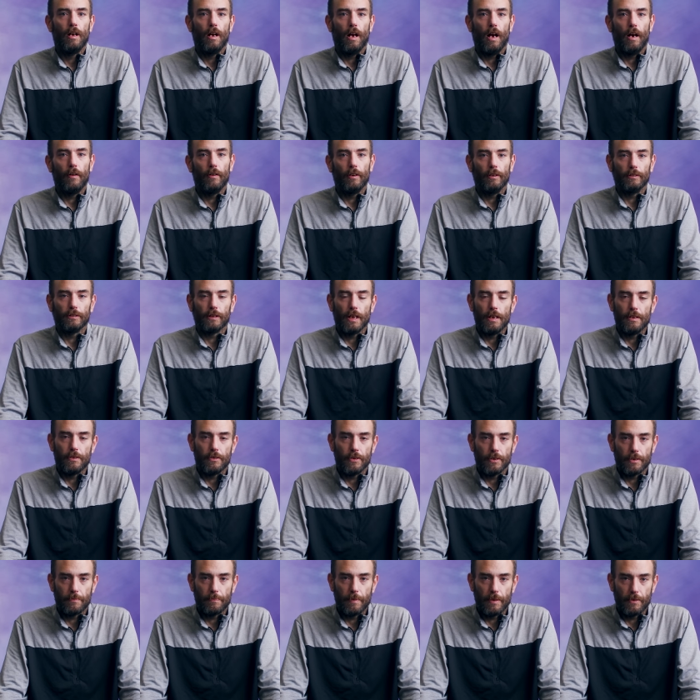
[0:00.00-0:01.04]
I realized I had
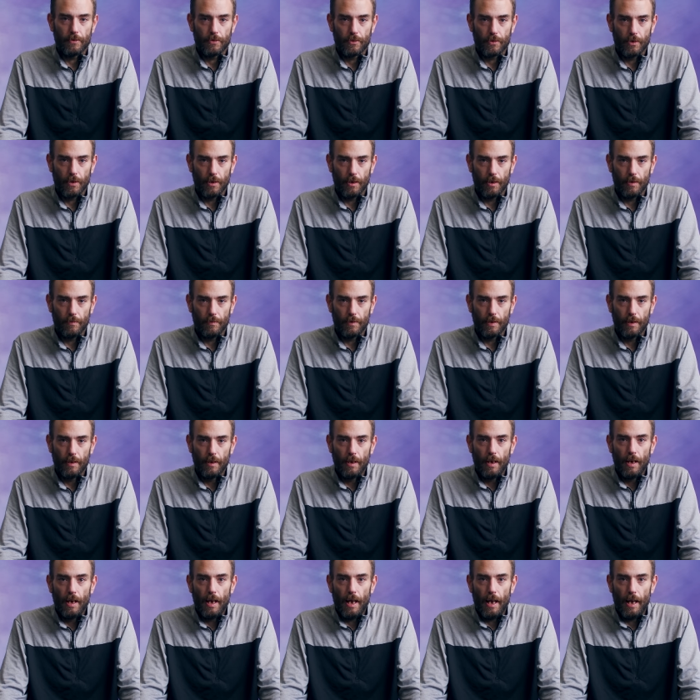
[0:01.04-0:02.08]
just been served,
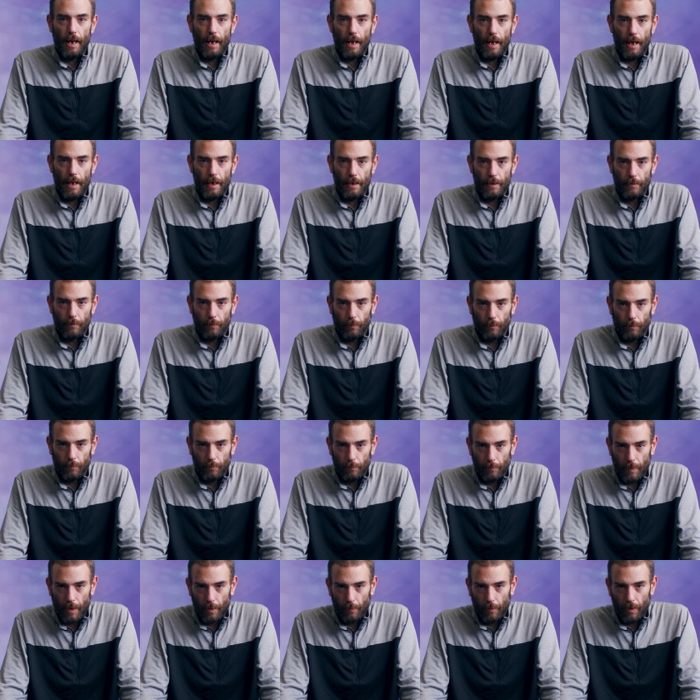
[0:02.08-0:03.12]
and
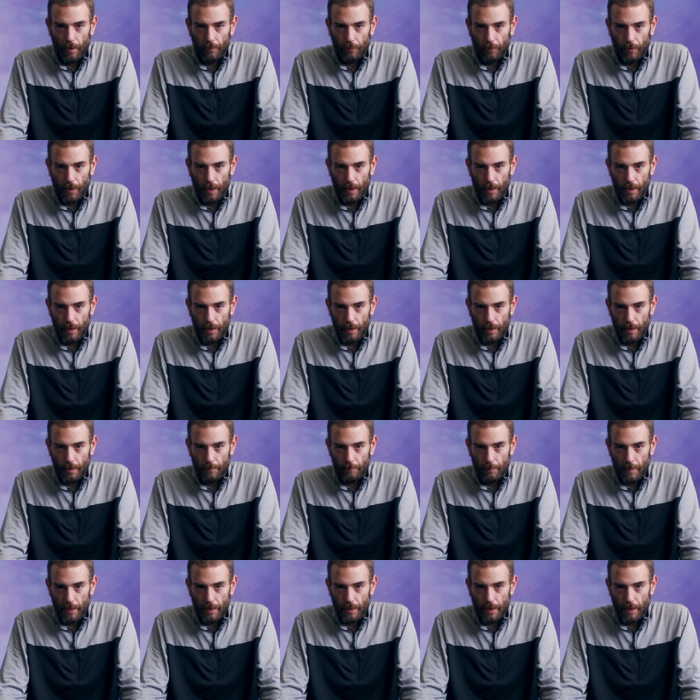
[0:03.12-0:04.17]
my wife wanted
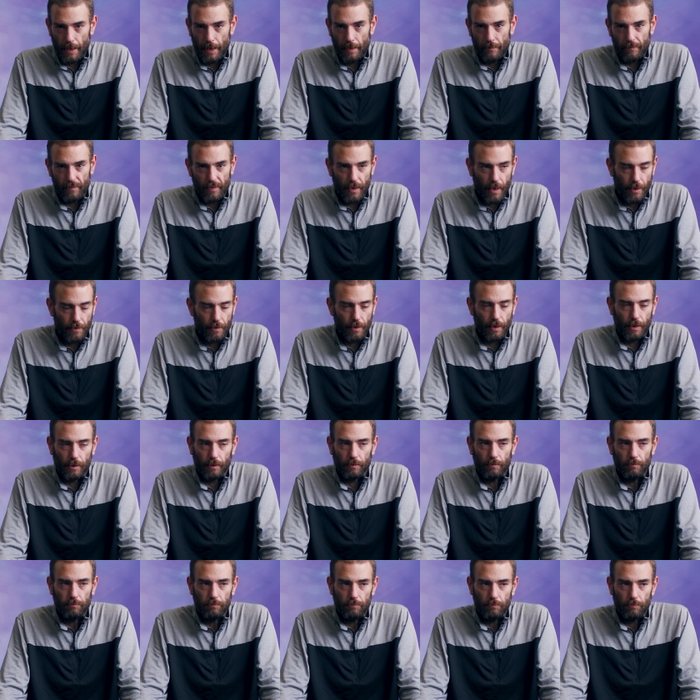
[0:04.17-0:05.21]
me to have
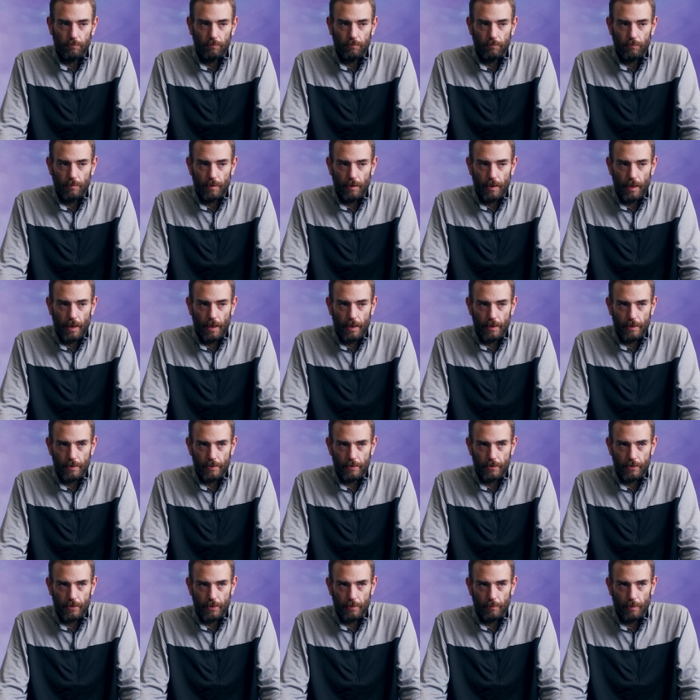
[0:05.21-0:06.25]
nothing, and
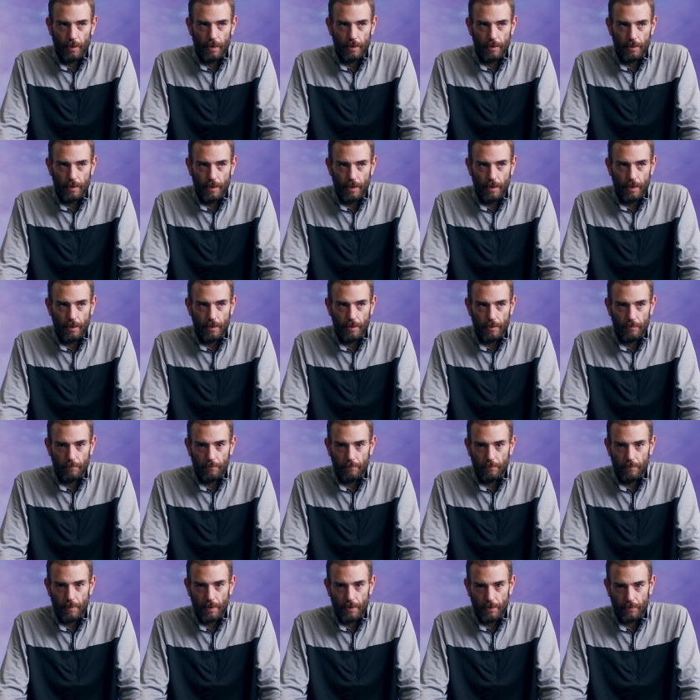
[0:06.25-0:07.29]
she wanted to
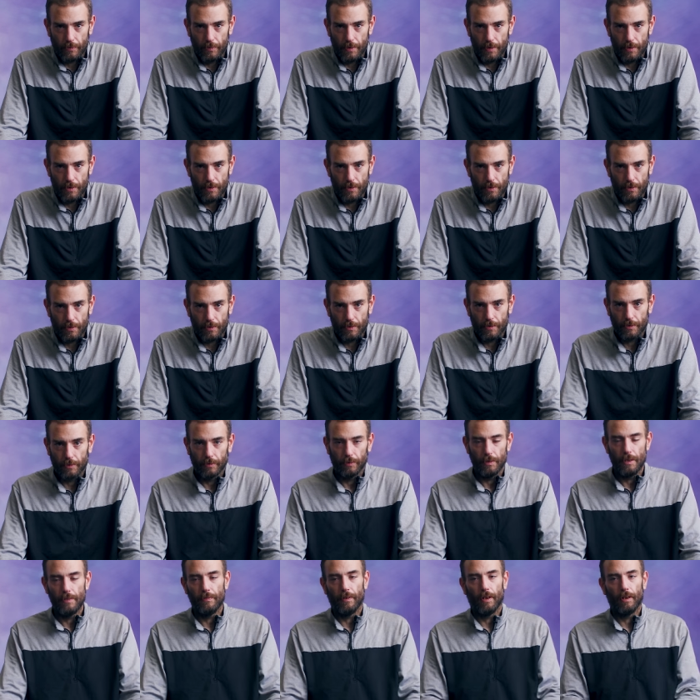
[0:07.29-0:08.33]
basically
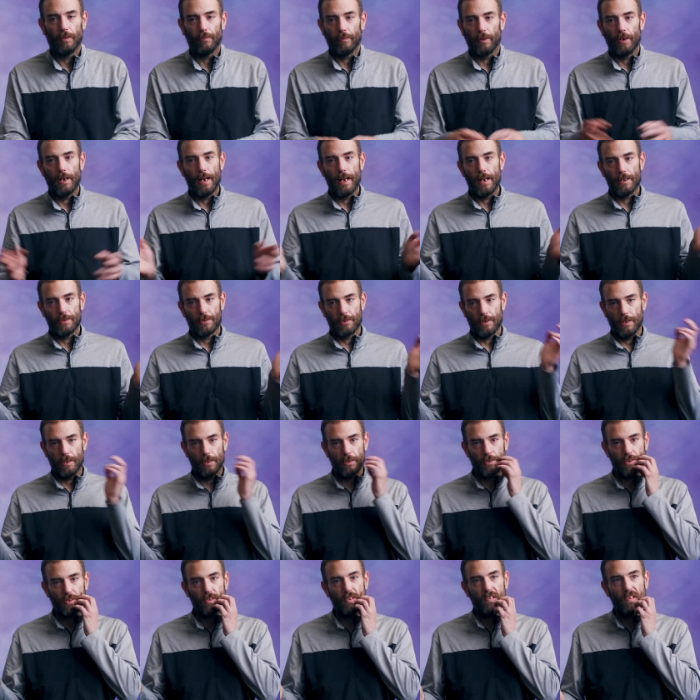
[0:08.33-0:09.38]
cleave all of our
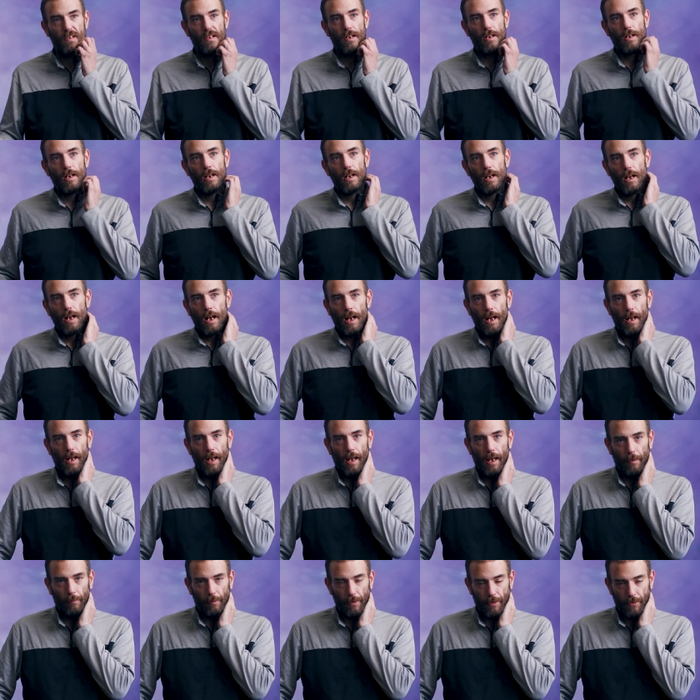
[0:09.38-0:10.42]
assets
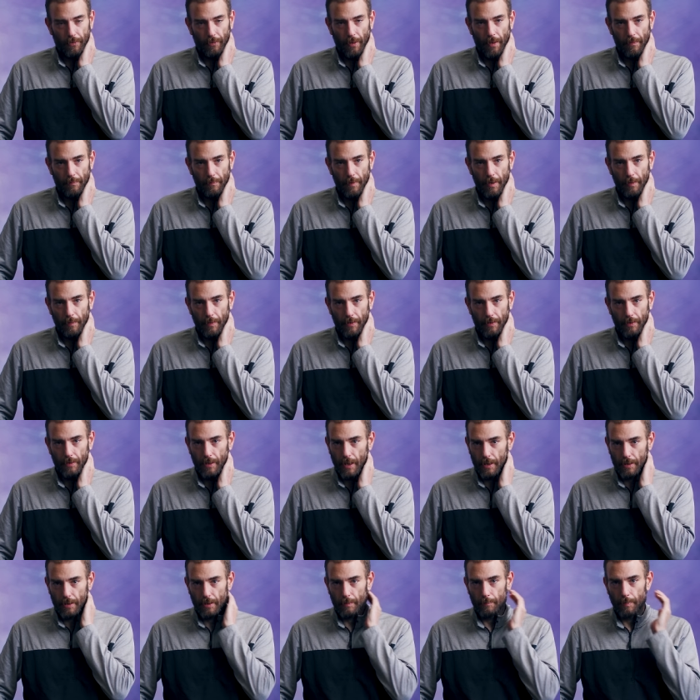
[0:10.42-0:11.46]
uh, which left me with
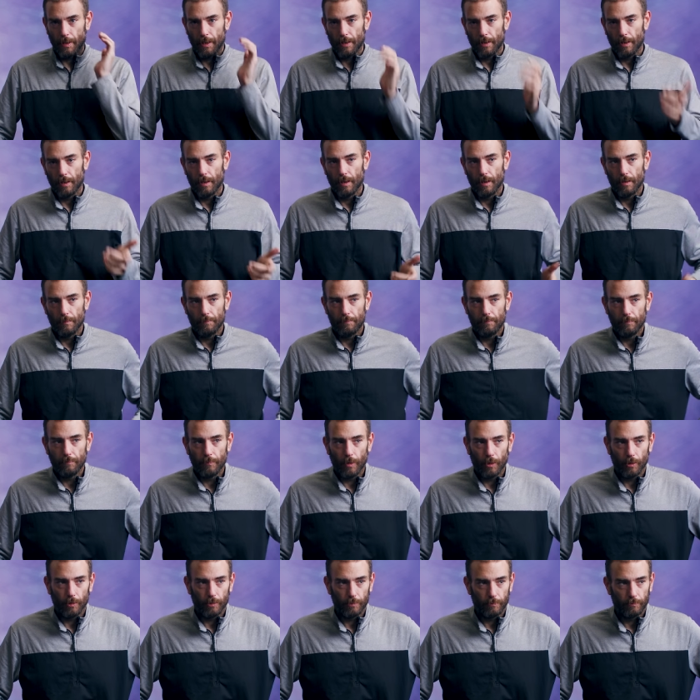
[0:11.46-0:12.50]
nothing but her
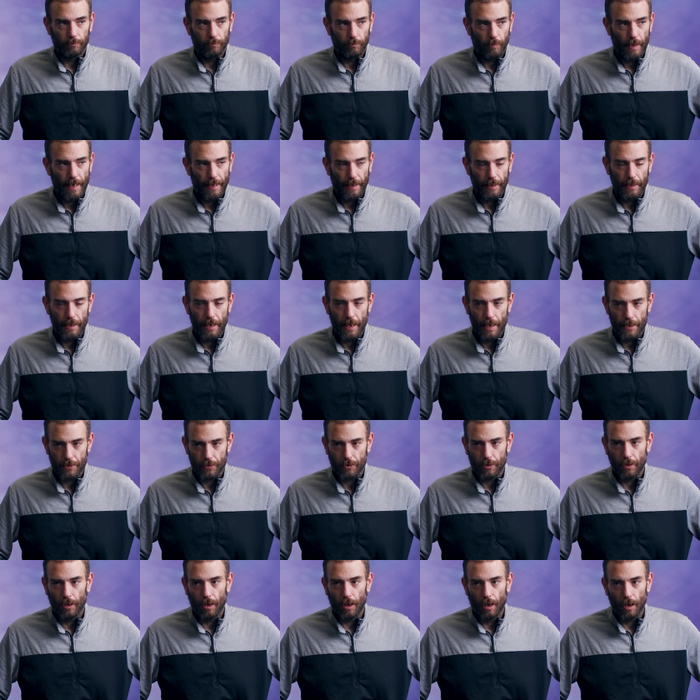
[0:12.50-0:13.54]
old raggedy ass
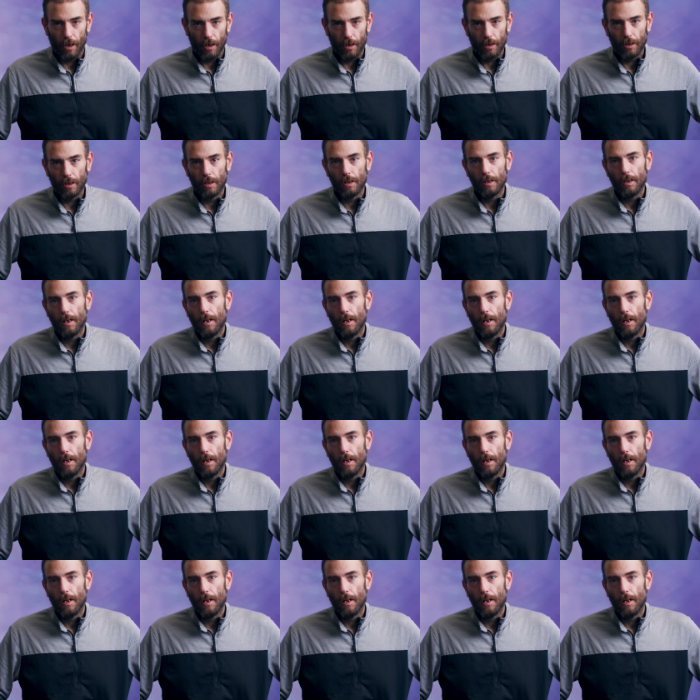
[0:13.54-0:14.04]
car.